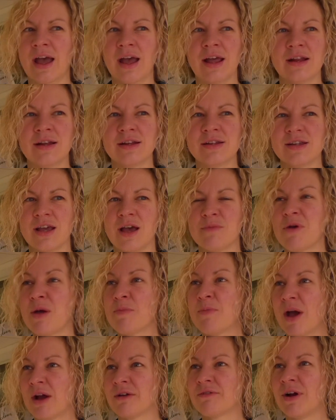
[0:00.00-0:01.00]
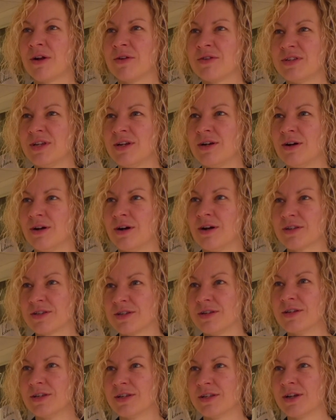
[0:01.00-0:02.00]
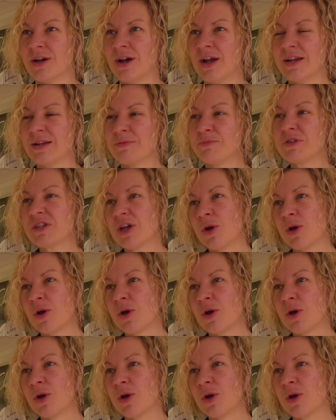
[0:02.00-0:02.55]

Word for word: and uh, my background's in arts and design and